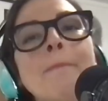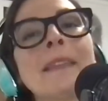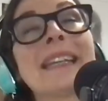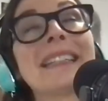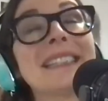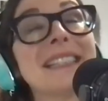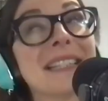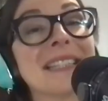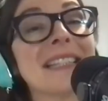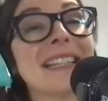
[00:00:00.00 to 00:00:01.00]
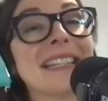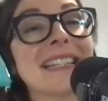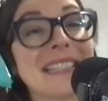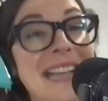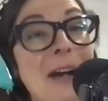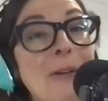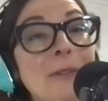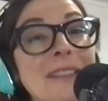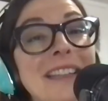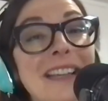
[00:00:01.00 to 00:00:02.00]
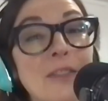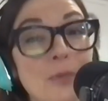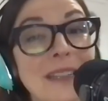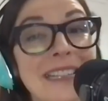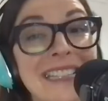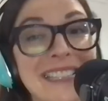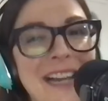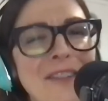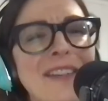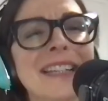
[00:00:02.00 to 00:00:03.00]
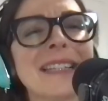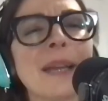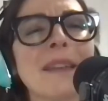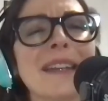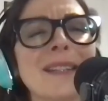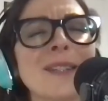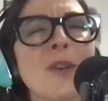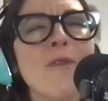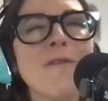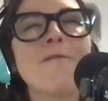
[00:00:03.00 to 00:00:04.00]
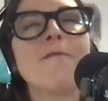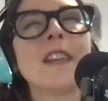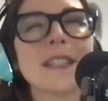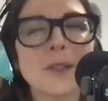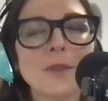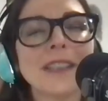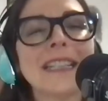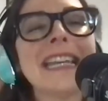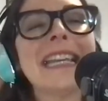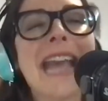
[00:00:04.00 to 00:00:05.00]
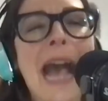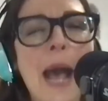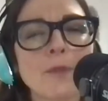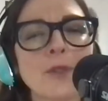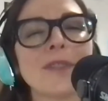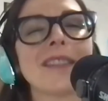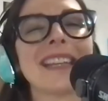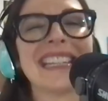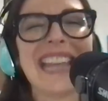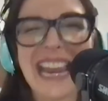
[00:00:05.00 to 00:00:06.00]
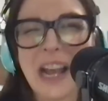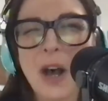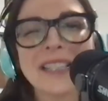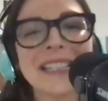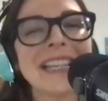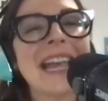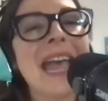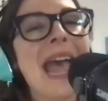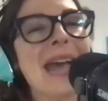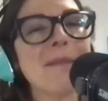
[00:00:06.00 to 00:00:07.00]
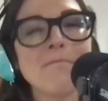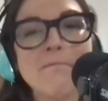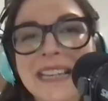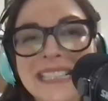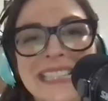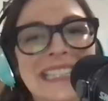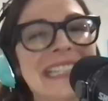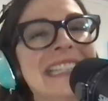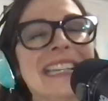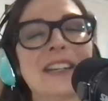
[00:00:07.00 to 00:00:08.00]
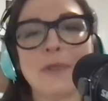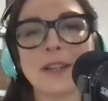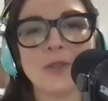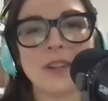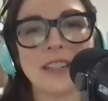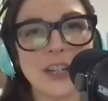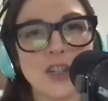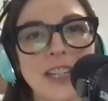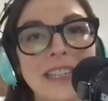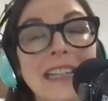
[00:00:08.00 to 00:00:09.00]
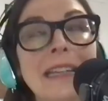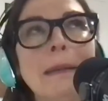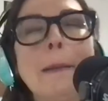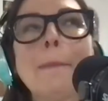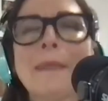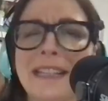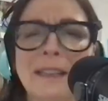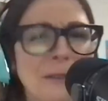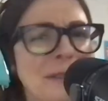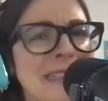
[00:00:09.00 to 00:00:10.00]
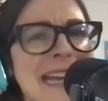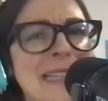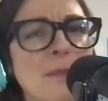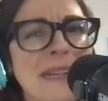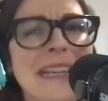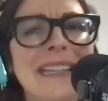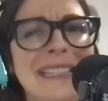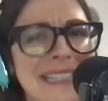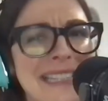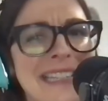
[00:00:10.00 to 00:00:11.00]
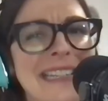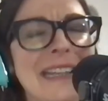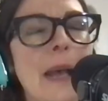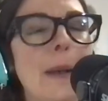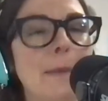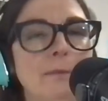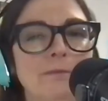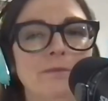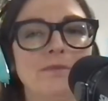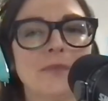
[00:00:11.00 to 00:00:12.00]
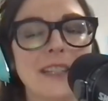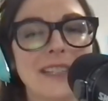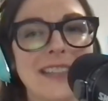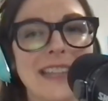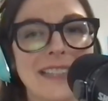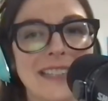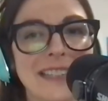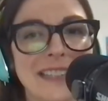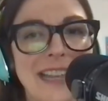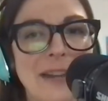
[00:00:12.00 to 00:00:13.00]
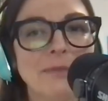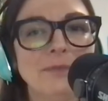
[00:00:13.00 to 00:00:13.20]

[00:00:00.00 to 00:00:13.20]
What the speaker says: It doesn't sound like thrilling stuff, except that it so viscerally captures the chaos and messiness in a restaurant kitchen. He clearly has PST. I'm going to take that sentence again.